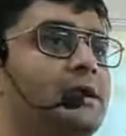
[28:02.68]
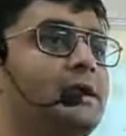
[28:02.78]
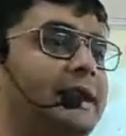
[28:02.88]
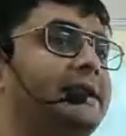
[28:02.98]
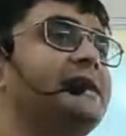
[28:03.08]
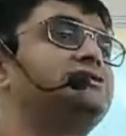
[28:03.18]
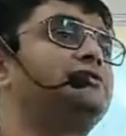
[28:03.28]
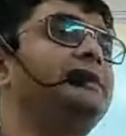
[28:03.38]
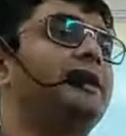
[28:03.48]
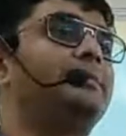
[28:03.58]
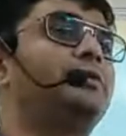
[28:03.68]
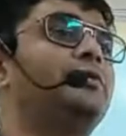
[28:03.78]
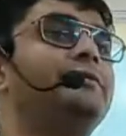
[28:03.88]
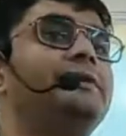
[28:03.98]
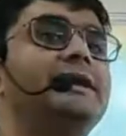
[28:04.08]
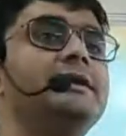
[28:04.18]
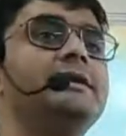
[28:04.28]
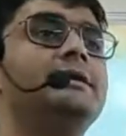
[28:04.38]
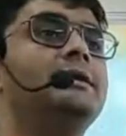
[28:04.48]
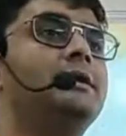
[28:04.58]
it has to be approved
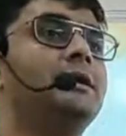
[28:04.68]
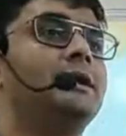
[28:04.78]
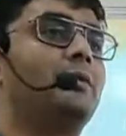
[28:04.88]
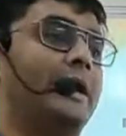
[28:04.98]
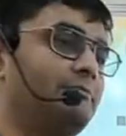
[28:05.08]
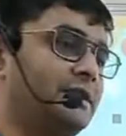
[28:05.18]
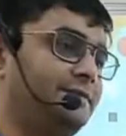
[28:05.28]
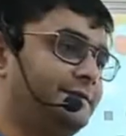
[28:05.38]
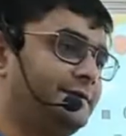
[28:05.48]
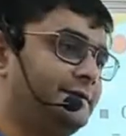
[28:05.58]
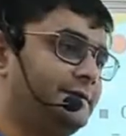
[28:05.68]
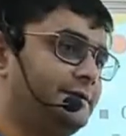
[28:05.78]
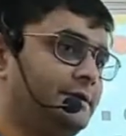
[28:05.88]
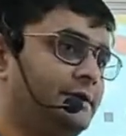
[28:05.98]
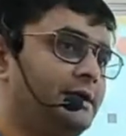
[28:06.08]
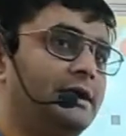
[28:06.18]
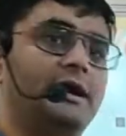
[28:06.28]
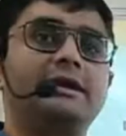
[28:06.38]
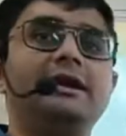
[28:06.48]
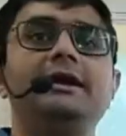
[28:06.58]
within 1 month.
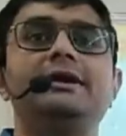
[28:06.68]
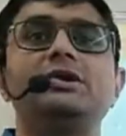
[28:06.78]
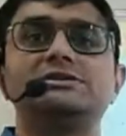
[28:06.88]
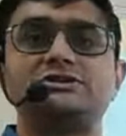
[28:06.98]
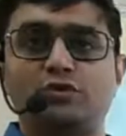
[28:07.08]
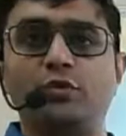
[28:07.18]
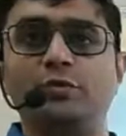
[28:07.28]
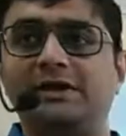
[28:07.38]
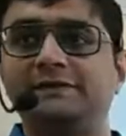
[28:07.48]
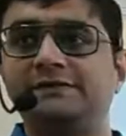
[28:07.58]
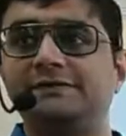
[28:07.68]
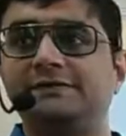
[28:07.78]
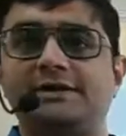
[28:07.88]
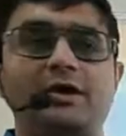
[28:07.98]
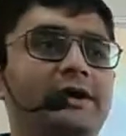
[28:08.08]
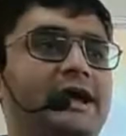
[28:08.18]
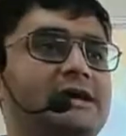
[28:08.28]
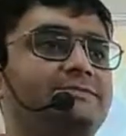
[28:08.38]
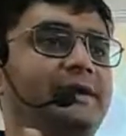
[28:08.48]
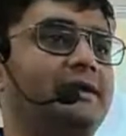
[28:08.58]
Earlier it was 2 months. Now it
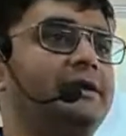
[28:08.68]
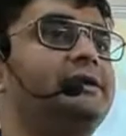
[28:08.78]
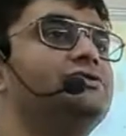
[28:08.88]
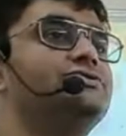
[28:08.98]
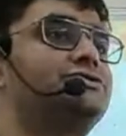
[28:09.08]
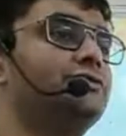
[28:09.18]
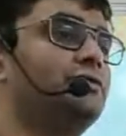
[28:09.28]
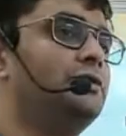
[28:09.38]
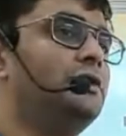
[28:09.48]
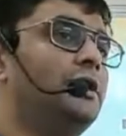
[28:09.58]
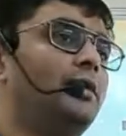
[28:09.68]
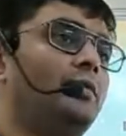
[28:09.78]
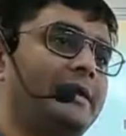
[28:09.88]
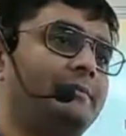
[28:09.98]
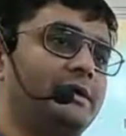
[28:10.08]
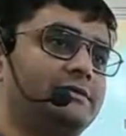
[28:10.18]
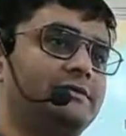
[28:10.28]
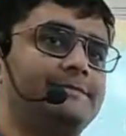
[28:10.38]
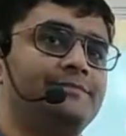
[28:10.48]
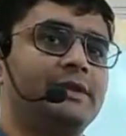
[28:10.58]
has been reduced to 1 month.
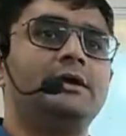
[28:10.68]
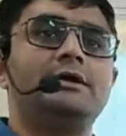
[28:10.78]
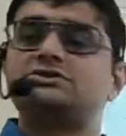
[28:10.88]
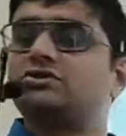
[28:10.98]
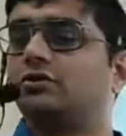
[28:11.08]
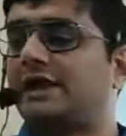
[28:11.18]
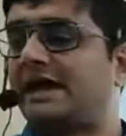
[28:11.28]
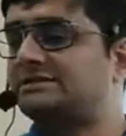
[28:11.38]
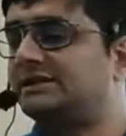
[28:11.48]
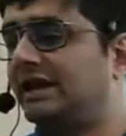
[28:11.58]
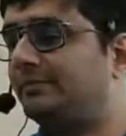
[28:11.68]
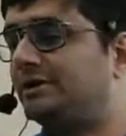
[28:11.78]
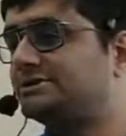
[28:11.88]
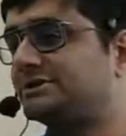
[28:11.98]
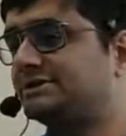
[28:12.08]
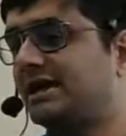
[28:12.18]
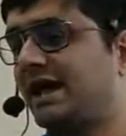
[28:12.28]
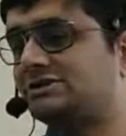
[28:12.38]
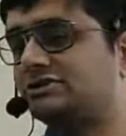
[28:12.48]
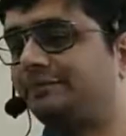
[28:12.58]
So national emergency
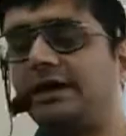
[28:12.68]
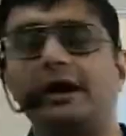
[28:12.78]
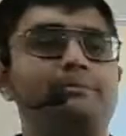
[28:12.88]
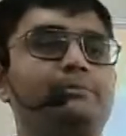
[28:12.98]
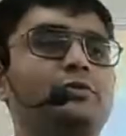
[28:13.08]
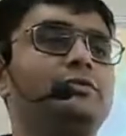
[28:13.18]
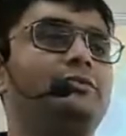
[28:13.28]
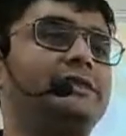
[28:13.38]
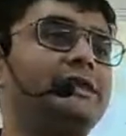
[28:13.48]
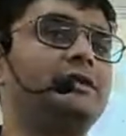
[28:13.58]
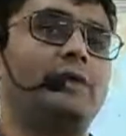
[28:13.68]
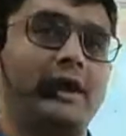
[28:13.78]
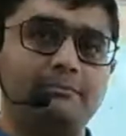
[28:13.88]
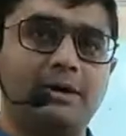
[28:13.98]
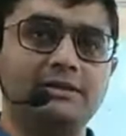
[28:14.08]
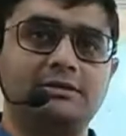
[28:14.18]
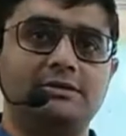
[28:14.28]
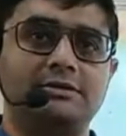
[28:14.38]
has to be approved within 1 month